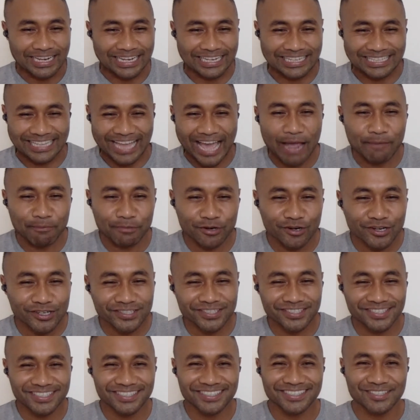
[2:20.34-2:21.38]

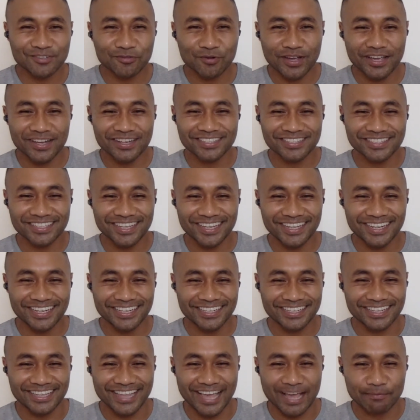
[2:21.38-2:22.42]
glamorous, is the way to say it.
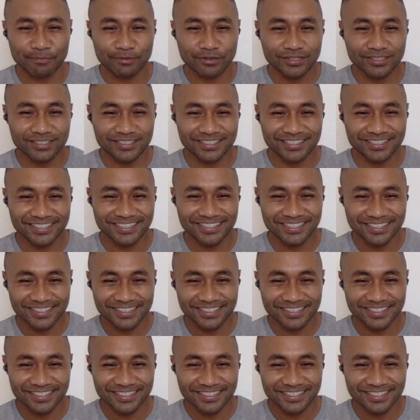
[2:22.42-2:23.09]
Glamorous.